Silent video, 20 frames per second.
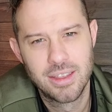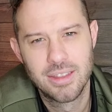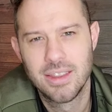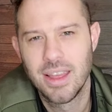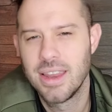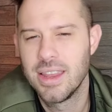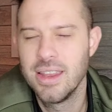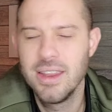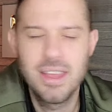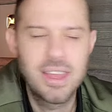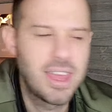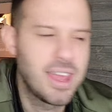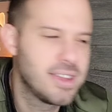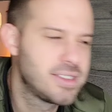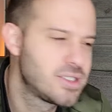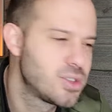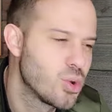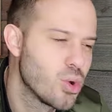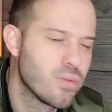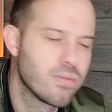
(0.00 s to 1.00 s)
That
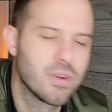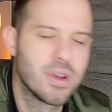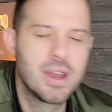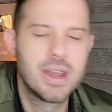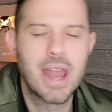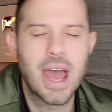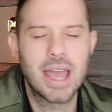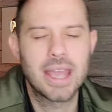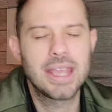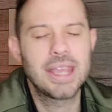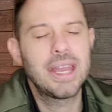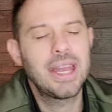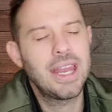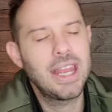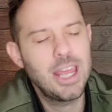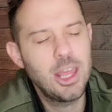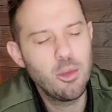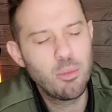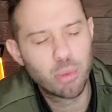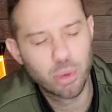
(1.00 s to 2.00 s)
indicates that over
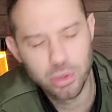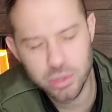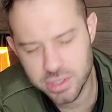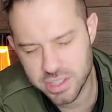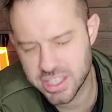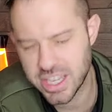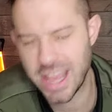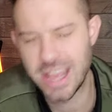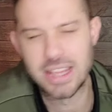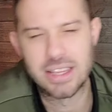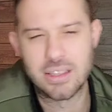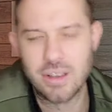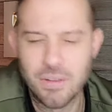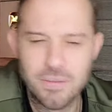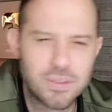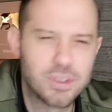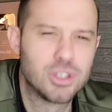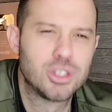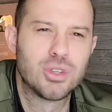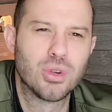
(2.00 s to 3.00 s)
90%
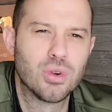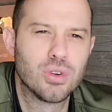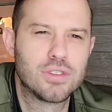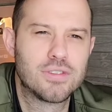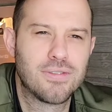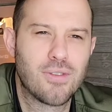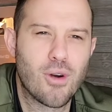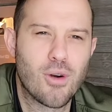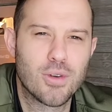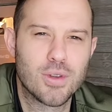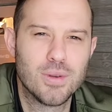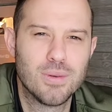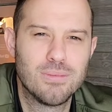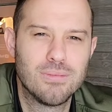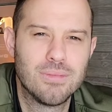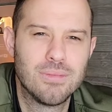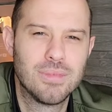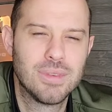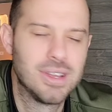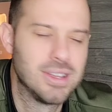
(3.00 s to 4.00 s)
of the search volume
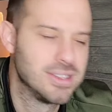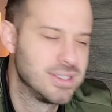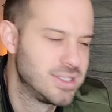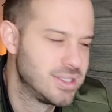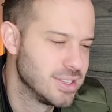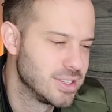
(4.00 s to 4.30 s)
has